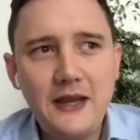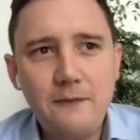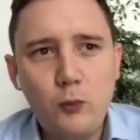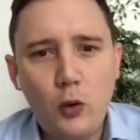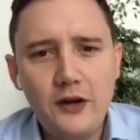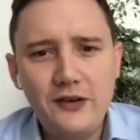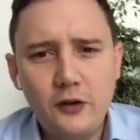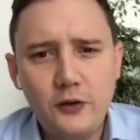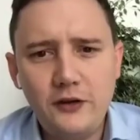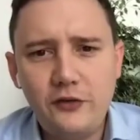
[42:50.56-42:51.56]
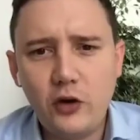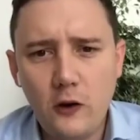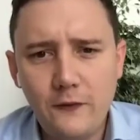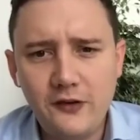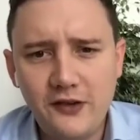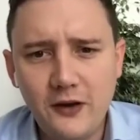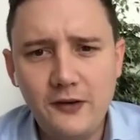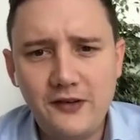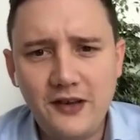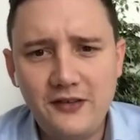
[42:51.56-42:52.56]
if one is looking to offer
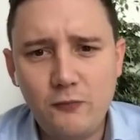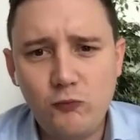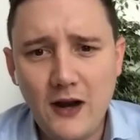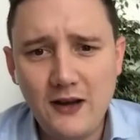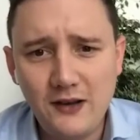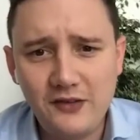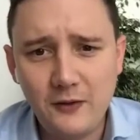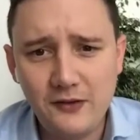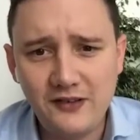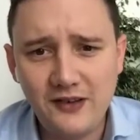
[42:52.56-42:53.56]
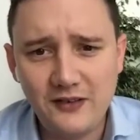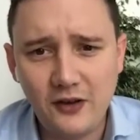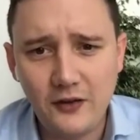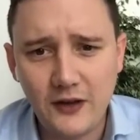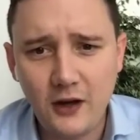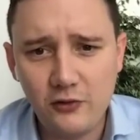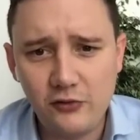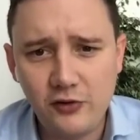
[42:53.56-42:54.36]
services and render services inside the country,